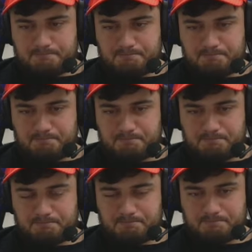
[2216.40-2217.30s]

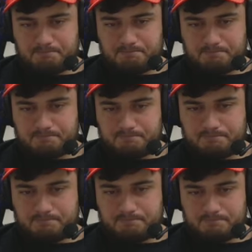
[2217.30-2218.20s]

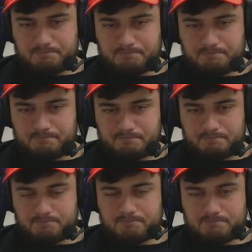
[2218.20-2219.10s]

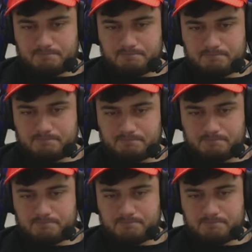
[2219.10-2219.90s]
No words are spoken by the person on screen.